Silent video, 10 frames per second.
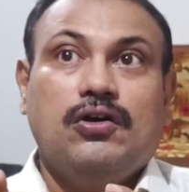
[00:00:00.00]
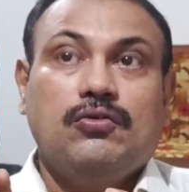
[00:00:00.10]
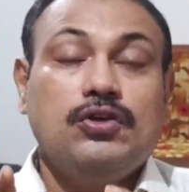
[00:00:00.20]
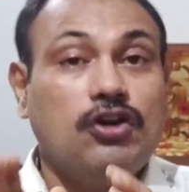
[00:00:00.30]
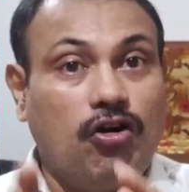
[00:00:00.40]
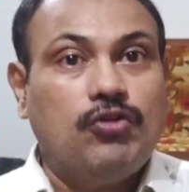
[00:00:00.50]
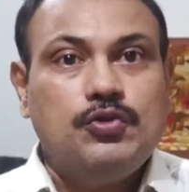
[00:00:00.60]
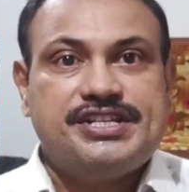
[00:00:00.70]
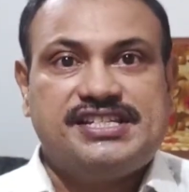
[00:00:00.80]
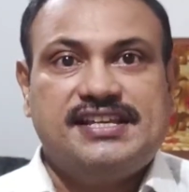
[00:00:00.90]
will
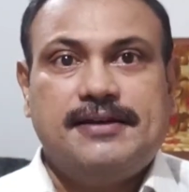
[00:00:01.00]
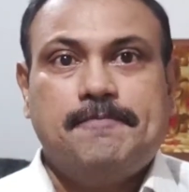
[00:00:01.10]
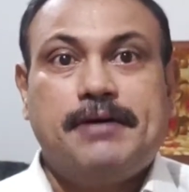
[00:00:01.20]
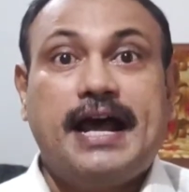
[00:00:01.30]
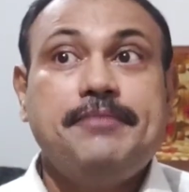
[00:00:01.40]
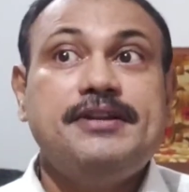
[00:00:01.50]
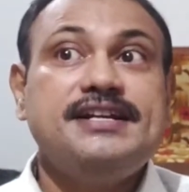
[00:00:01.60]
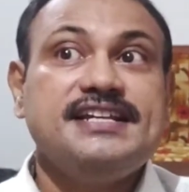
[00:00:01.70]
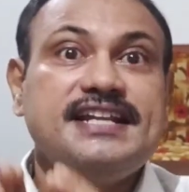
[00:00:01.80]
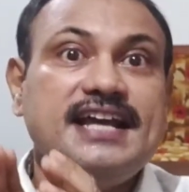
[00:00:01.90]
always
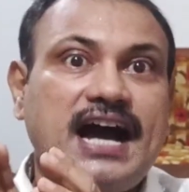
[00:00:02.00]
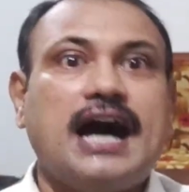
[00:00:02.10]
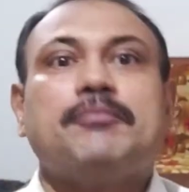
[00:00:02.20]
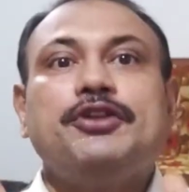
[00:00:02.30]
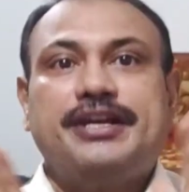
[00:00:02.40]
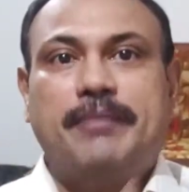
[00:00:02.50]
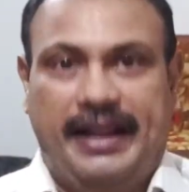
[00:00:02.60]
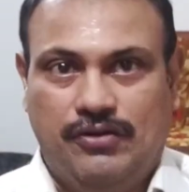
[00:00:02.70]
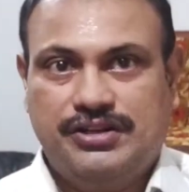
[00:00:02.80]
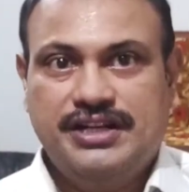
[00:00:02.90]
vibrate in a harmonic
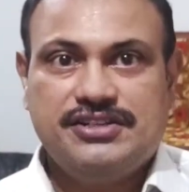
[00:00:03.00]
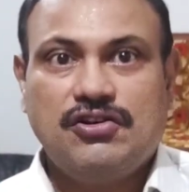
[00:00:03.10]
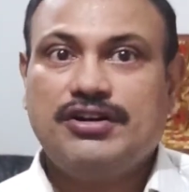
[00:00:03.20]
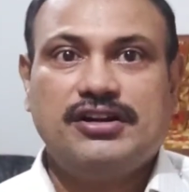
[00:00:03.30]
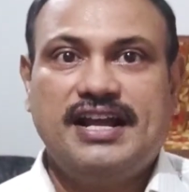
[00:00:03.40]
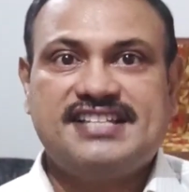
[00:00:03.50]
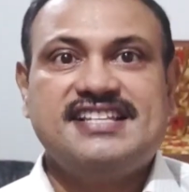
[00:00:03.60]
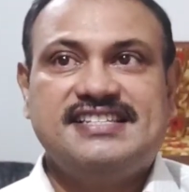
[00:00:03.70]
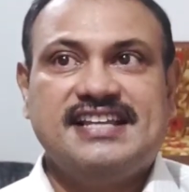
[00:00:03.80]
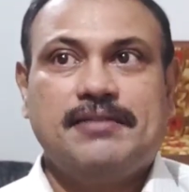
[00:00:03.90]
manner. It is not
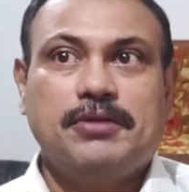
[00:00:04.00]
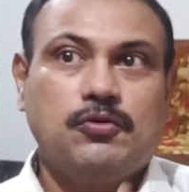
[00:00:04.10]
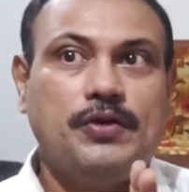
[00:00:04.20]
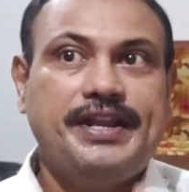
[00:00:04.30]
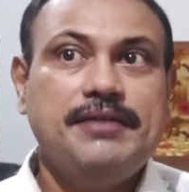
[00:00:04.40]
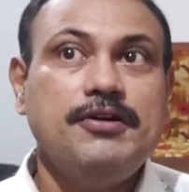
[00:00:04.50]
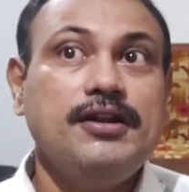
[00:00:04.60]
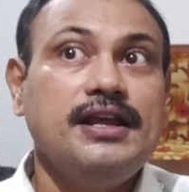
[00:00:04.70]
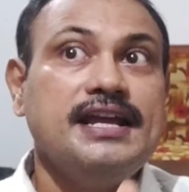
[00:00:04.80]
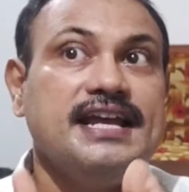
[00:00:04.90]
essential, but
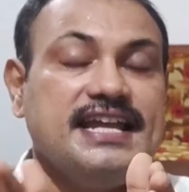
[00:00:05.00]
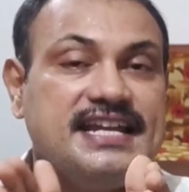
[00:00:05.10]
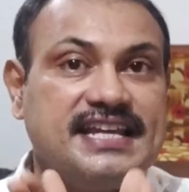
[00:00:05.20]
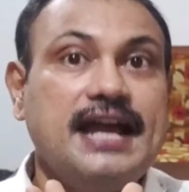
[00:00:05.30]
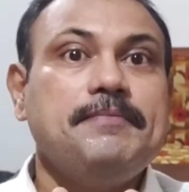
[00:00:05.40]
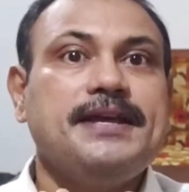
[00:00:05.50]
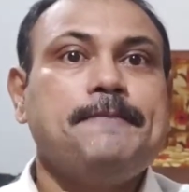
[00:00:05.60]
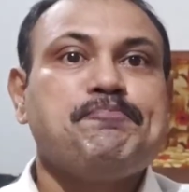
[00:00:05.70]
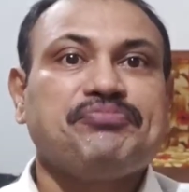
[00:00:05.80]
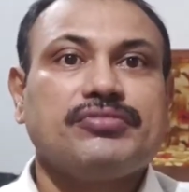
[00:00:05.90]
whenever it can
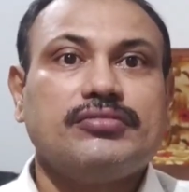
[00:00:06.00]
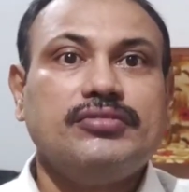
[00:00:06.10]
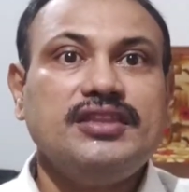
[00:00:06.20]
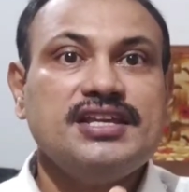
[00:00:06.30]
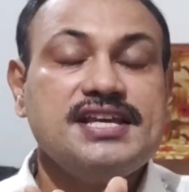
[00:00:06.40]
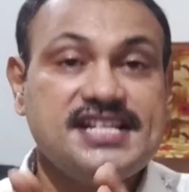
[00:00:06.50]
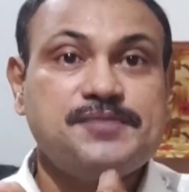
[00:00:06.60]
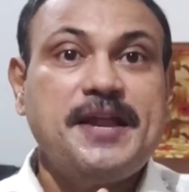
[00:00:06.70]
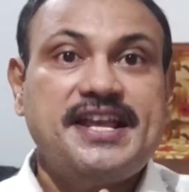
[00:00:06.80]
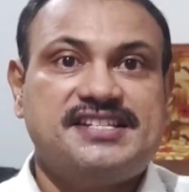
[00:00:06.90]
be
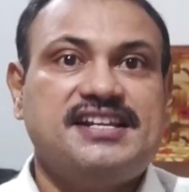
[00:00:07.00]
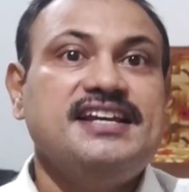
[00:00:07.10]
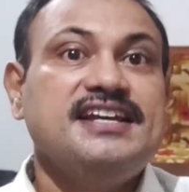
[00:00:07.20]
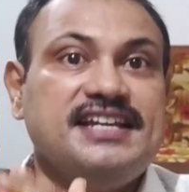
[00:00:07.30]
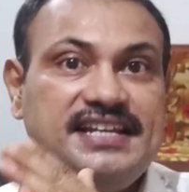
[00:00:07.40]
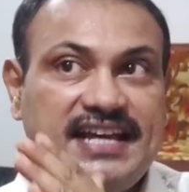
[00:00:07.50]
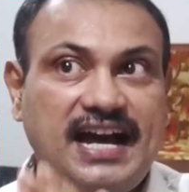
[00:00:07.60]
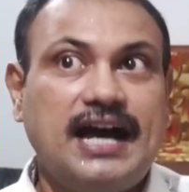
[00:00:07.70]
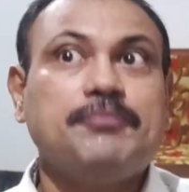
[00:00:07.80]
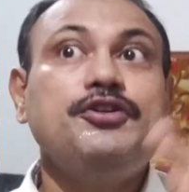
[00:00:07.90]
expressed in a
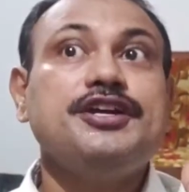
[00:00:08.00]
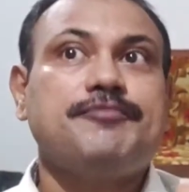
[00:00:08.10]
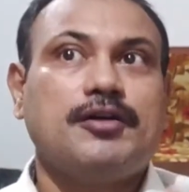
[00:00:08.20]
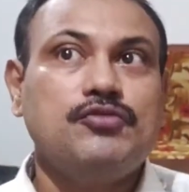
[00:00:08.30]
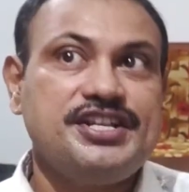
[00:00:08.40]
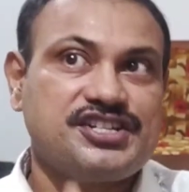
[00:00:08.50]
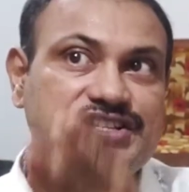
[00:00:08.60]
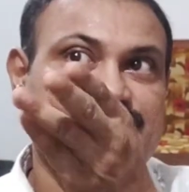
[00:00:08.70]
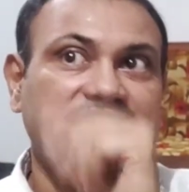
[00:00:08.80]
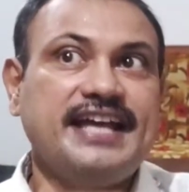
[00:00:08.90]
harmonic
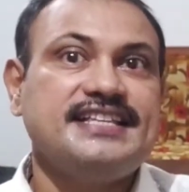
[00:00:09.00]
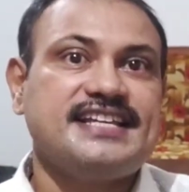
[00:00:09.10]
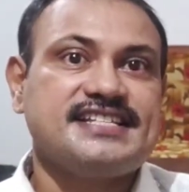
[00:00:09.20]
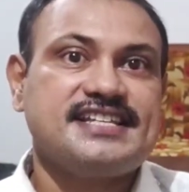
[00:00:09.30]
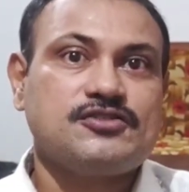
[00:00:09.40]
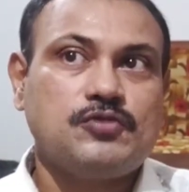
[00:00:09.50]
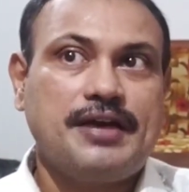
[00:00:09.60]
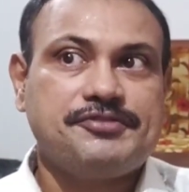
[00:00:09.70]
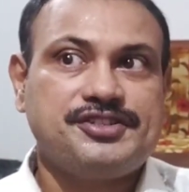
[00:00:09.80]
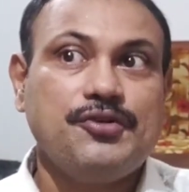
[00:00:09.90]
formulations like the cases we
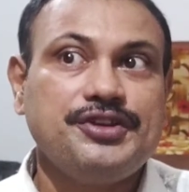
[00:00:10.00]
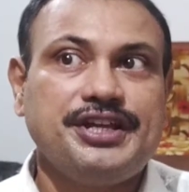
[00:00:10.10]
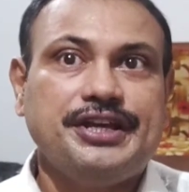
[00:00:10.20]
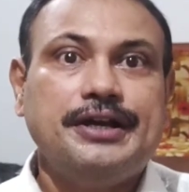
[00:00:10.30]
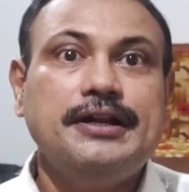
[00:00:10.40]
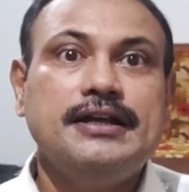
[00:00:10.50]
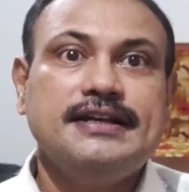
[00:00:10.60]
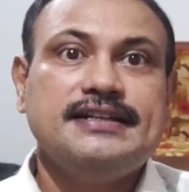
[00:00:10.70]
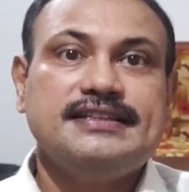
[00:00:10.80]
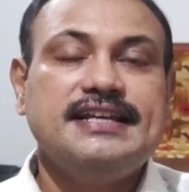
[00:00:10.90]
have shown here,
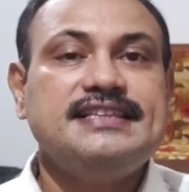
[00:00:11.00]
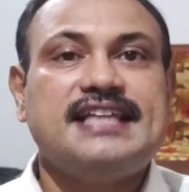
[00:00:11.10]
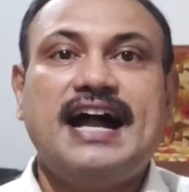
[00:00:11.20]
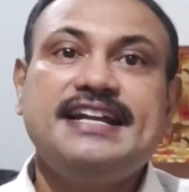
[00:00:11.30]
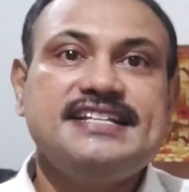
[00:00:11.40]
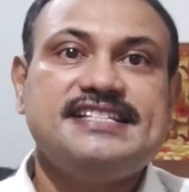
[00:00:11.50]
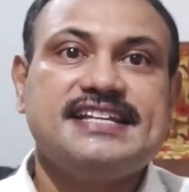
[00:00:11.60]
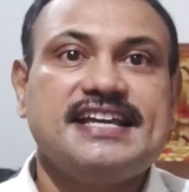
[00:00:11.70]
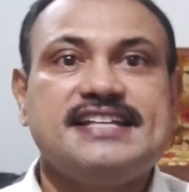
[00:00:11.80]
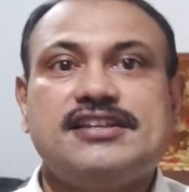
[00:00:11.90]
then that is the
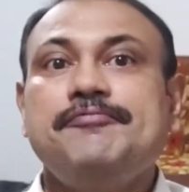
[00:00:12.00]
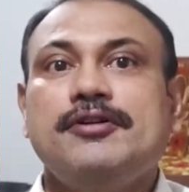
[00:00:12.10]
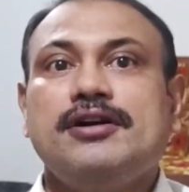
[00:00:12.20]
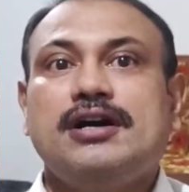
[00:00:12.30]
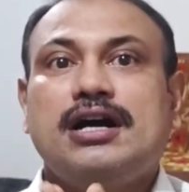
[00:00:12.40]
case of